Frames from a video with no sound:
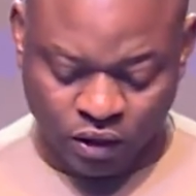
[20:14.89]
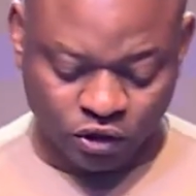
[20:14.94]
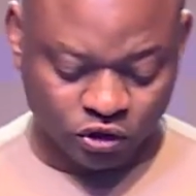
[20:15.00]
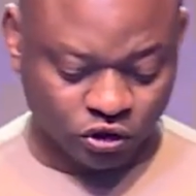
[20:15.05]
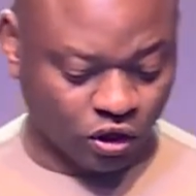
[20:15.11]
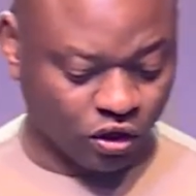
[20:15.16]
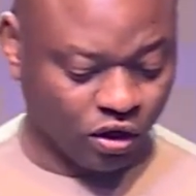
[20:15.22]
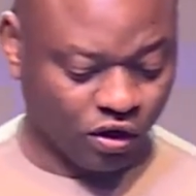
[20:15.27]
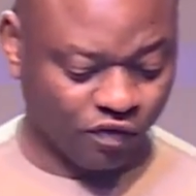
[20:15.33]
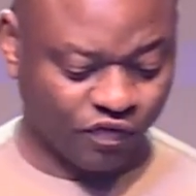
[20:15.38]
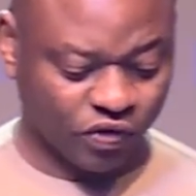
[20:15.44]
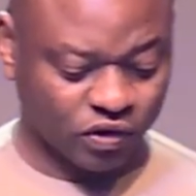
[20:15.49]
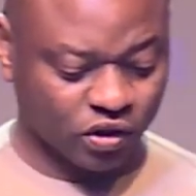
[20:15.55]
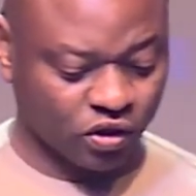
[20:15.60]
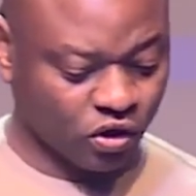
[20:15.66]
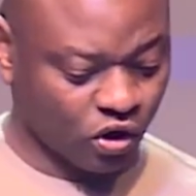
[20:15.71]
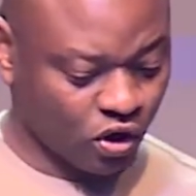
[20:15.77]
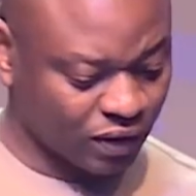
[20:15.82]
your love for
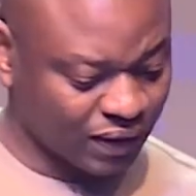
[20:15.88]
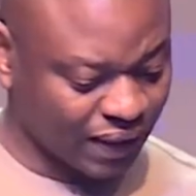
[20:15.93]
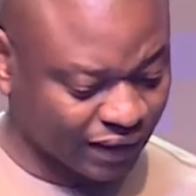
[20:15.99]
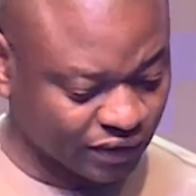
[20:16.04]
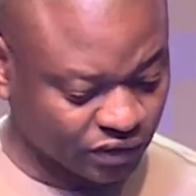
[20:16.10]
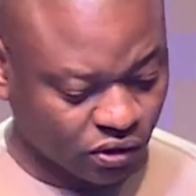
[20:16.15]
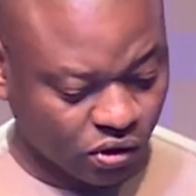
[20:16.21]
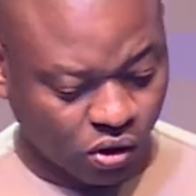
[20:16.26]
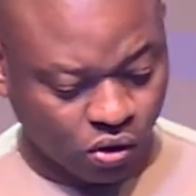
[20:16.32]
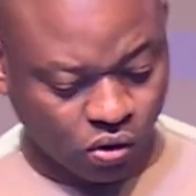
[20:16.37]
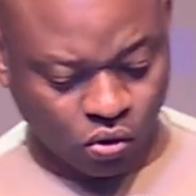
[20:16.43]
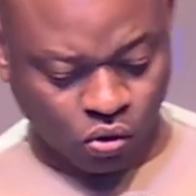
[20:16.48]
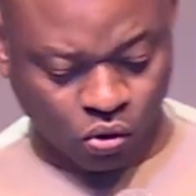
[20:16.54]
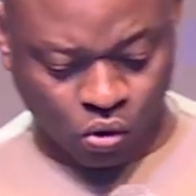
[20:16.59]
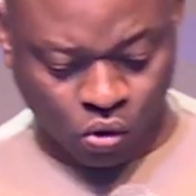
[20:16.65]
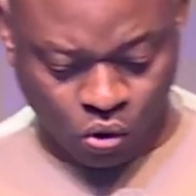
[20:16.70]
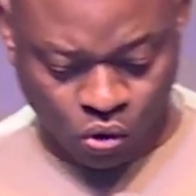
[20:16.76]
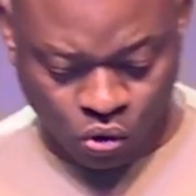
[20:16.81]
the Lord has gone
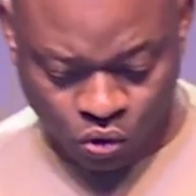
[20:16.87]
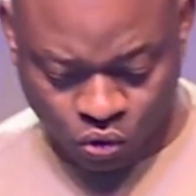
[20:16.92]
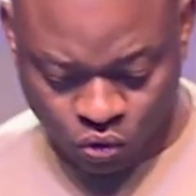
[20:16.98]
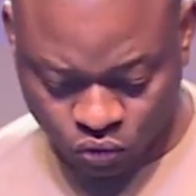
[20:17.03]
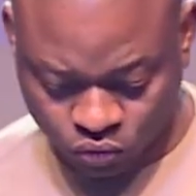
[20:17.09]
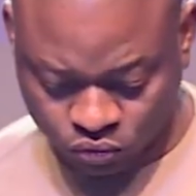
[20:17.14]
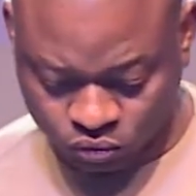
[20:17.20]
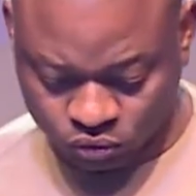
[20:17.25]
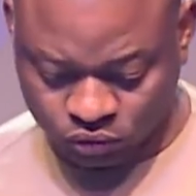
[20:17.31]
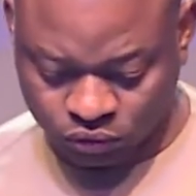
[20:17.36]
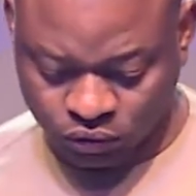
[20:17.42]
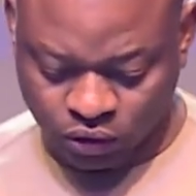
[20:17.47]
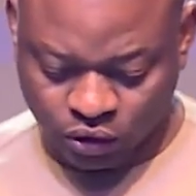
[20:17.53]
cold,